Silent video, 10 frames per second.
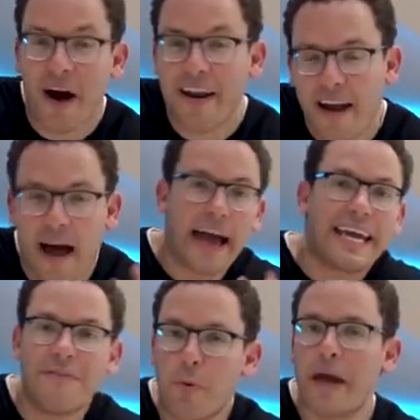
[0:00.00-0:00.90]
But I
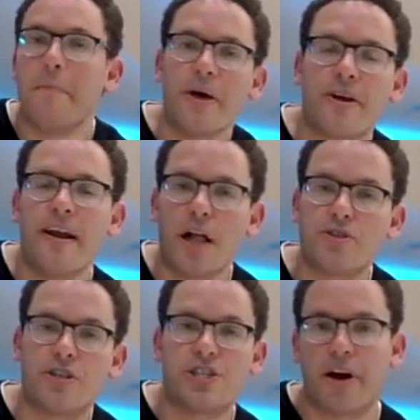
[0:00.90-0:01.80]
gave away $1 million
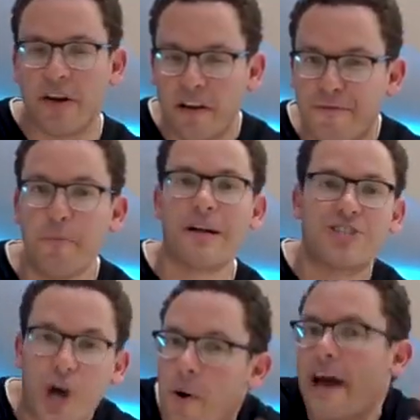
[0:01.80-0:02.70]
to charity a few months ago.